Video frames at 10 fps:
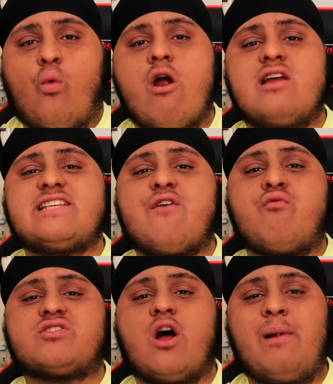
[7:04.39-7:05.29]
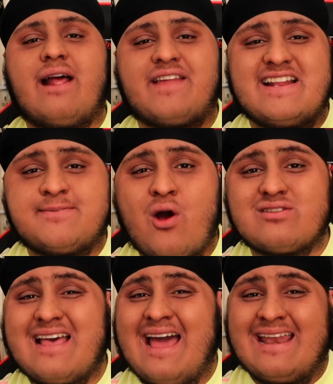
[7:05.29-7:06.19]
Whereas if we start playing at Danny
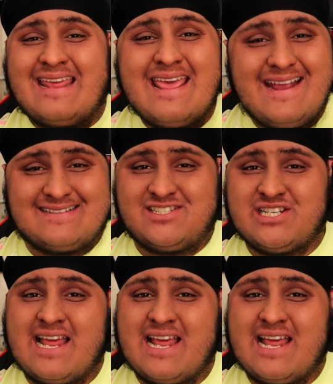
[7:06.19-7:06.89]
Spurs and he gets injured,